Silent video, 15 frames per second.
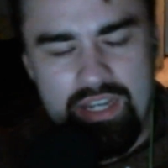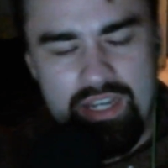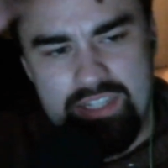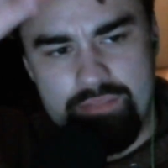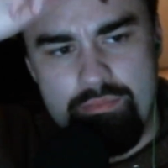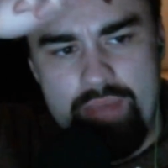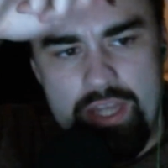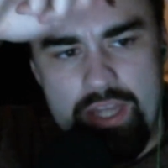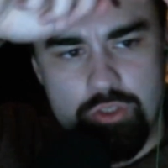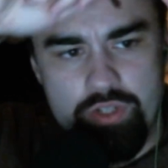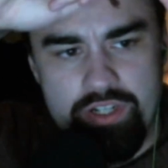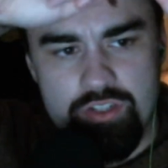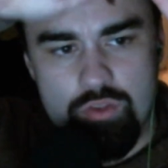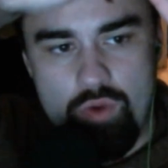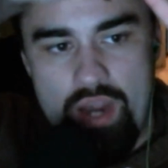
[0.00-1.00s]

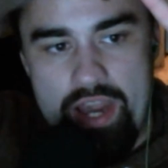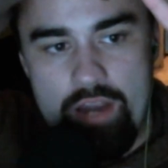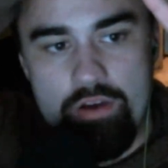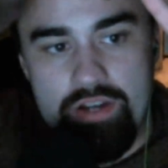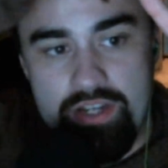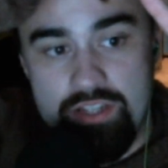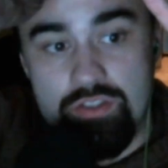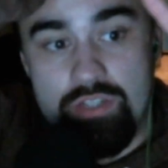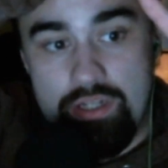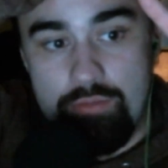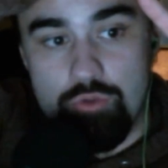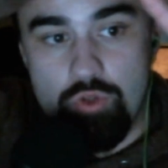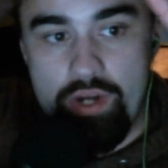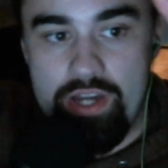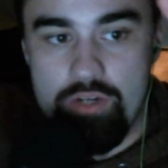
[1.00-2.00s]
metrics or areas that
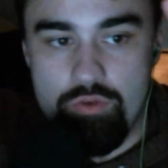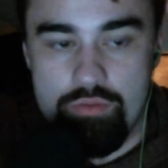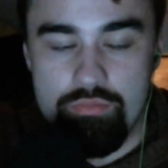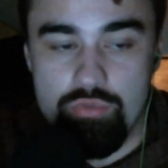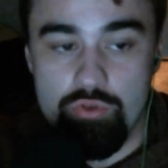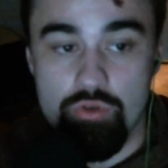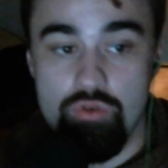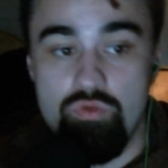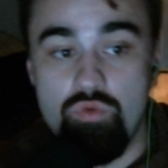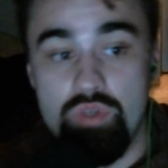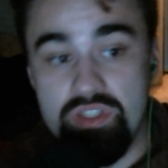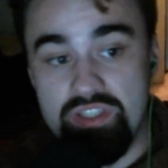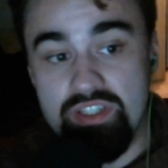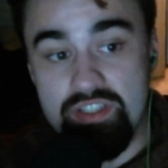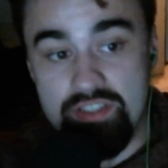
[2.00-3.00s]
I'm trying to improve
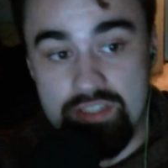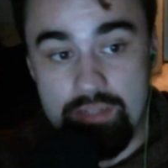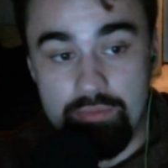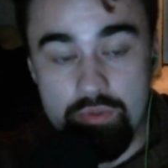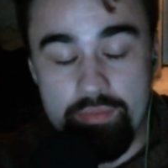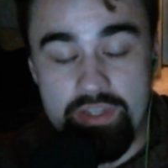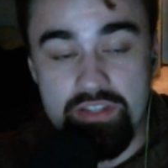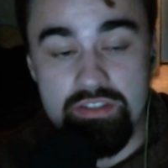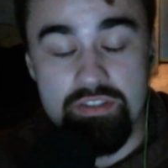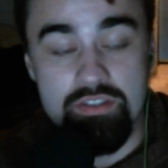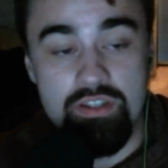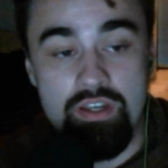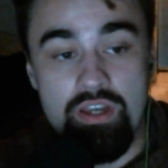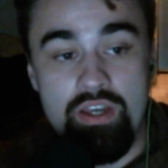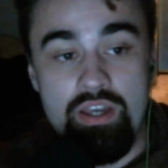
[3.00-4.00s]
with these
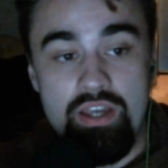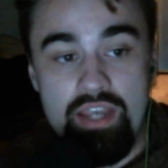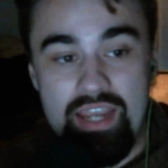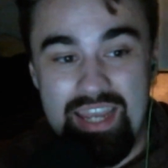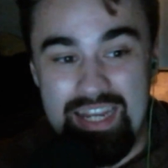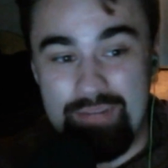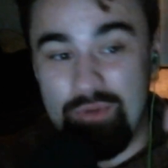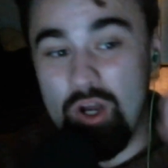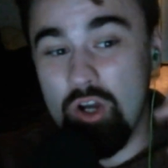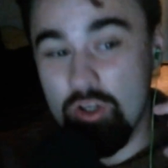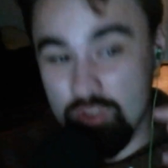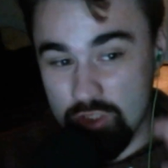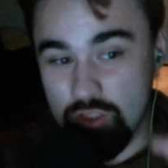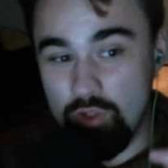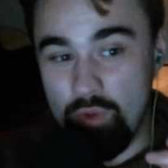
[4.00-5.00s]
supplements. And I'm
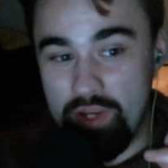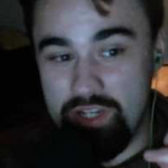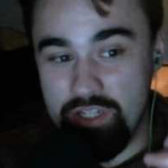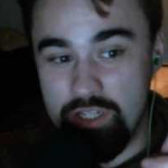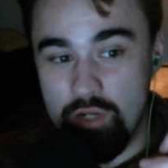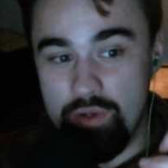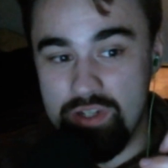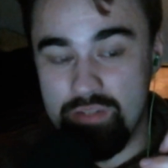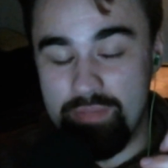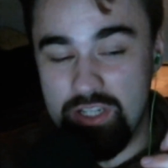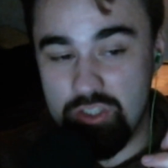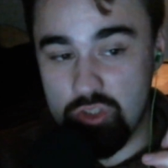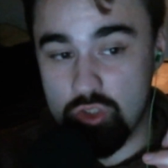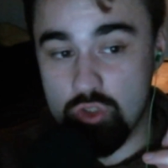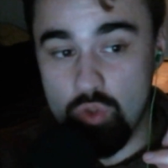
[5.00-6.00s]
also going to go into my
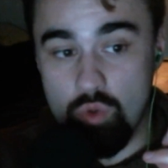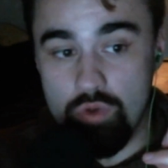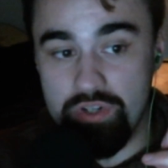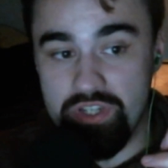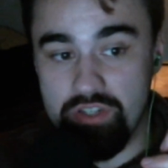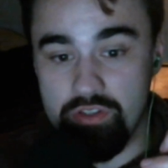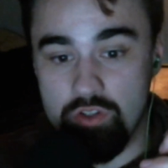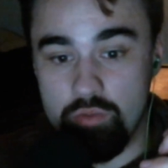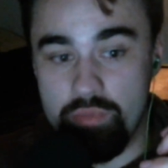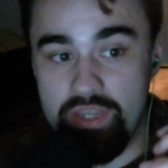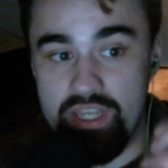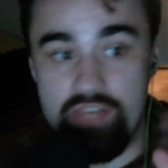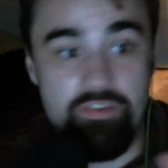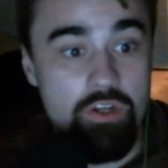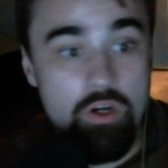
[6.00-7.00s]
story a little
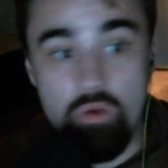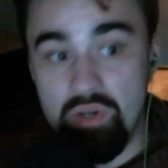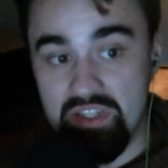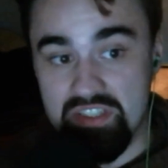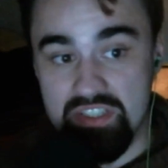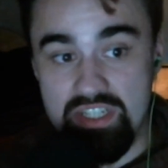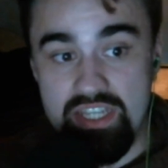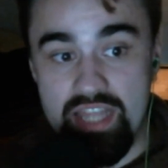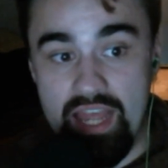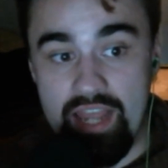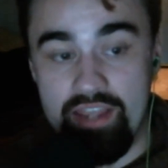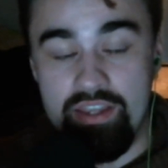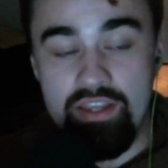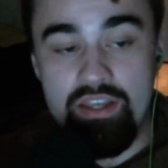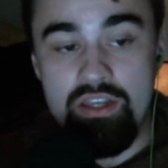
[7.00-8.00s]
bit. If you don't want to see
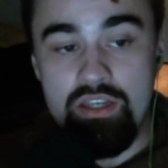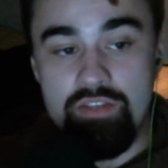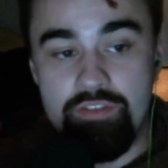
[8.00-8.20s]
that, if you